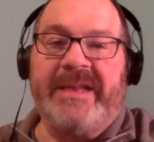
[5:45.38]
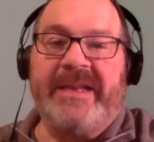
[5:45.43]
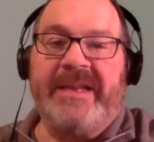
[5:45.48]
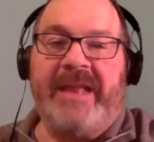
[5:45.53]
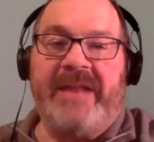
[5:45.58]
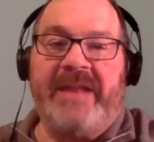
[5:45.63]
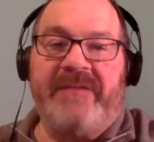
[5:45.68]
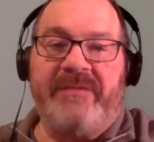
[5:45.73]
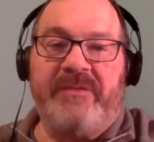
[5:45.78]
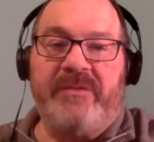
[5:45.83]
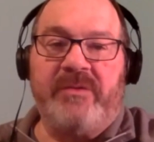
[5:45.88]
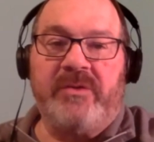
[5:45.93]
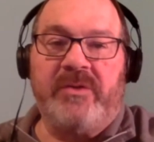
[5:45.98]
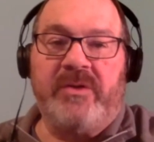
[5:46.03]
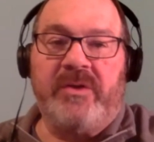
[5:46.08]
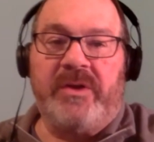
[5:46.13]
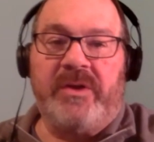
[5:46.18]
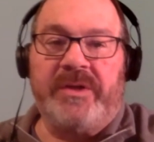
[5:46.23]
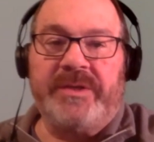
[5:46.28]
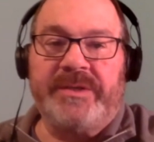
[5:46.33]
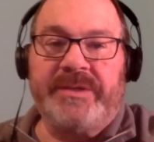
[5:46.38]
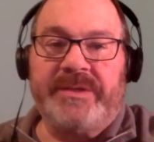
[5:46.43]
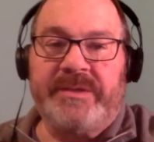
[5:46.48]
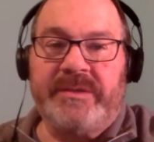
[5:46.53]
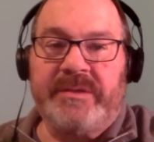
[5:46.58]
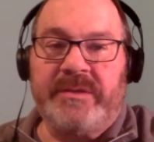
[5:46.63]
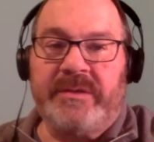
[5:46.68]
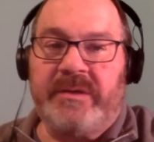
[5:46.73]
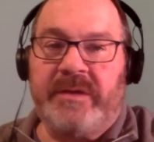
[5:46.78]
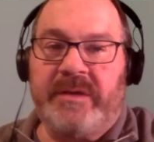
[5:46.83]
lot of phone
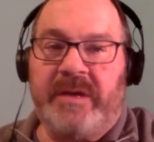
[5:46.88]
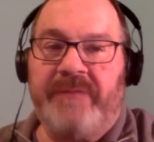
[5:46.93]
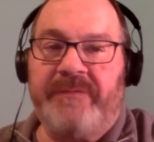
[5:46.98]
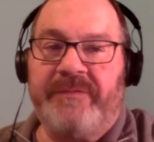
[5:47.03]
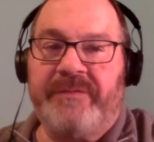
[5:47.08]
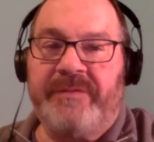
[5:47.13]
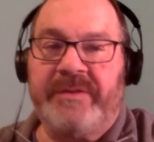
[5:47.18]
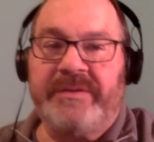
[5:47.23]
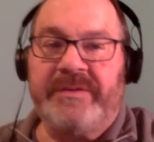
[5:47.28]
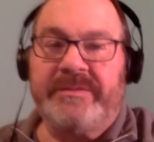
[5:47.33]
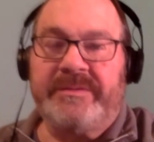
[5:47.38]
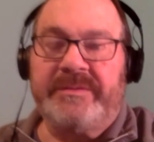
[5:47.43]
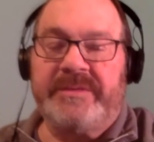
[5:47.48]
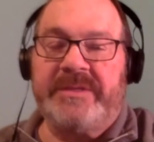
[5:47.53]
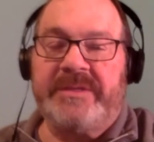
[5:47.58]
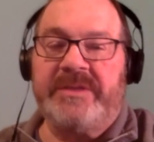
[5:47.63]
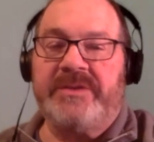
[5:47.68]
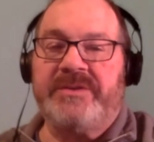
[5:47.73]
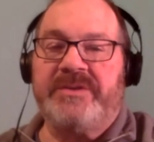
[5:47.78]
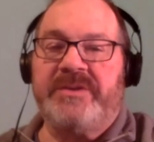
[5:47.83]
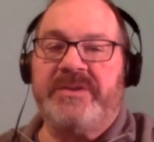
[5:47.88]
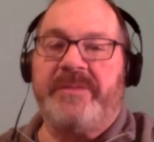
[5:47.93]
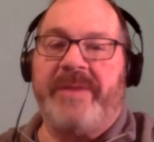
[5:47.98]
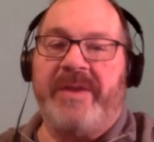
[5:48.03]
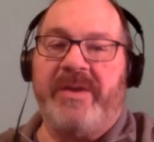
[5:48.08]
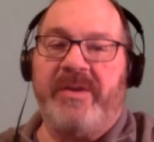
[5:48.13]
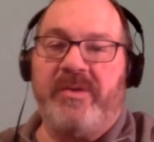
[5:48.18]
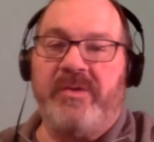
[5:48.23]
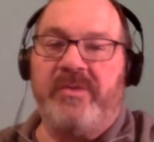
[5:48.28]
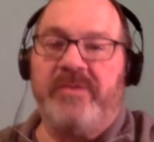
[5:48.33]
calls offering deals on
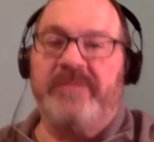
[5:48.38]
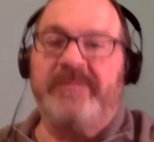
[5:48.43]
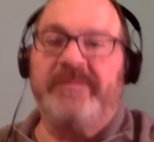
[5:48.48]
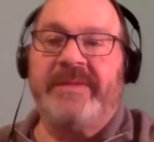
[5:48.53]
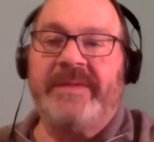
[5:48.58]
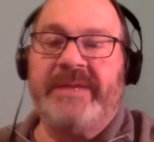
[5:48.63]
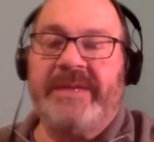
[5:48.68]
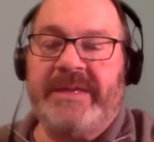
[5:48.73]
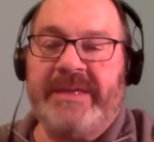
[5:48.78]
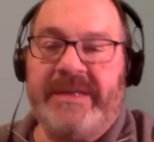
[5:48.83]
my home.